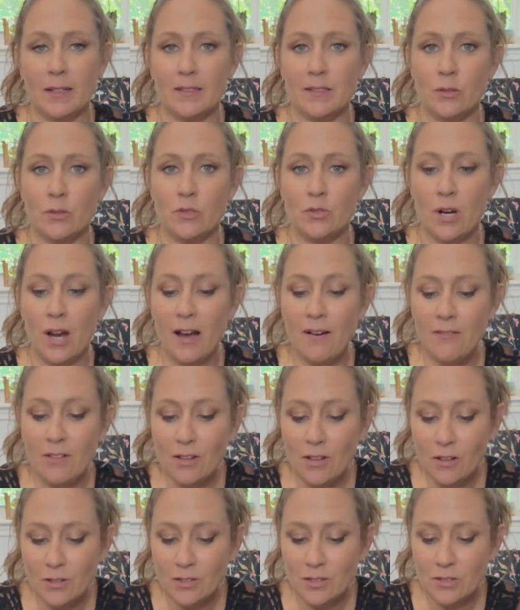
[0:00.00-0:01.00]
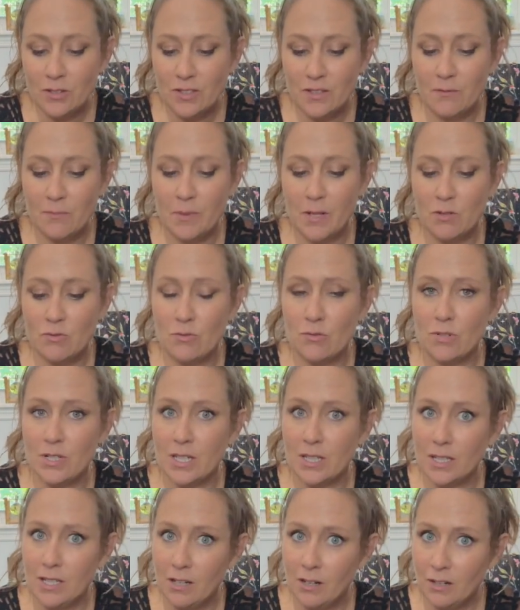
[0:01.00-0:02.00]
So travel altars have been
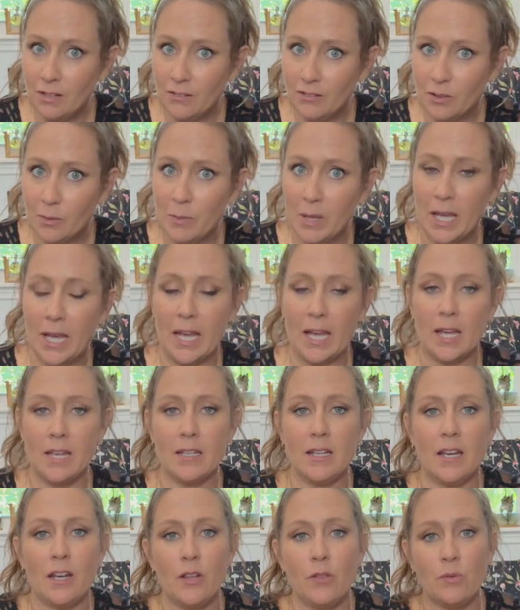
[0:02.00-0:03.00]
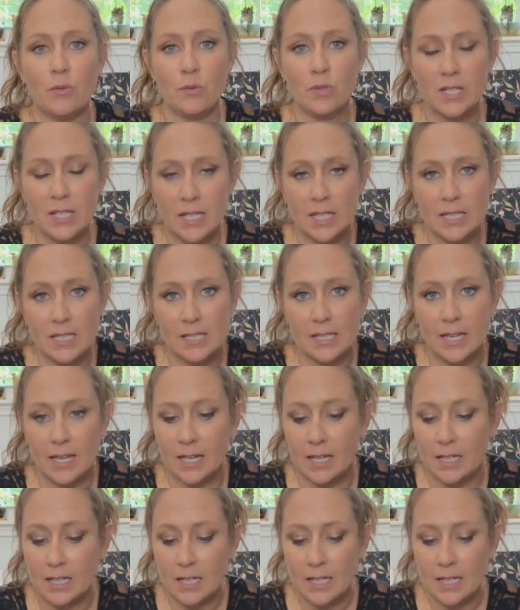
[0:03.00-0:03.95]
really hard for me and getting through TSA